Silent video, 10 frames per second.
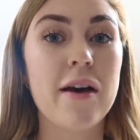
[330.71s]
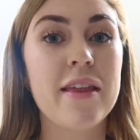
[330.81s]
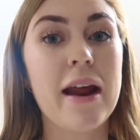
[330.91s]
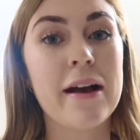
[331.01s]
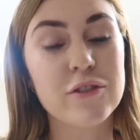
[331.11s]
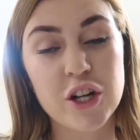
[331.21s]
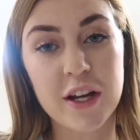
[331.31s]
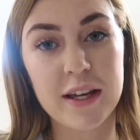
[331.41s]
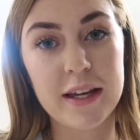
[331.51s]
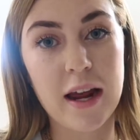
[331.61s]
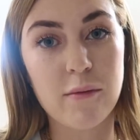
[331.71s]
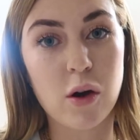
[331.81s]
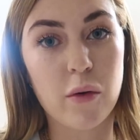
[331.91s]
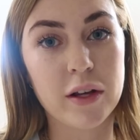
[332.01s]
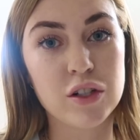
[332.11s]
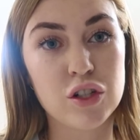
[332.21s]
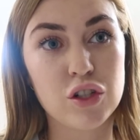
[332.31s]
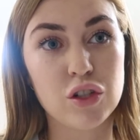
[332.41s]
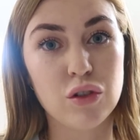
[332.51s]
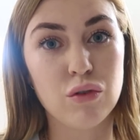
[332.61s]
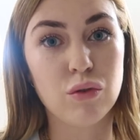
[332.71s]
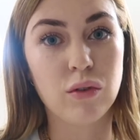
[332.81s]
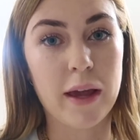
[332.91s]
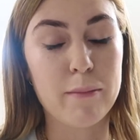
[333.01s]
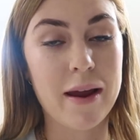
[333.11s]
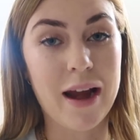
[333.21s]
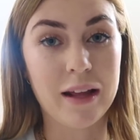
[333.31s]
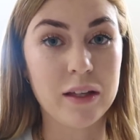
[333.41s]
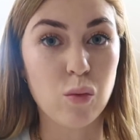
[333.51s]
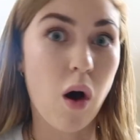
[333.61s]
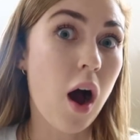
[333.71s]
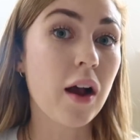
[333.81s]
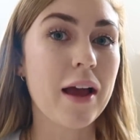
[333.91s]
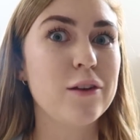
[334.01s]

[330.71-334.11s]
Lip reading: And then after I eat, I'm going to do like my nightly walk.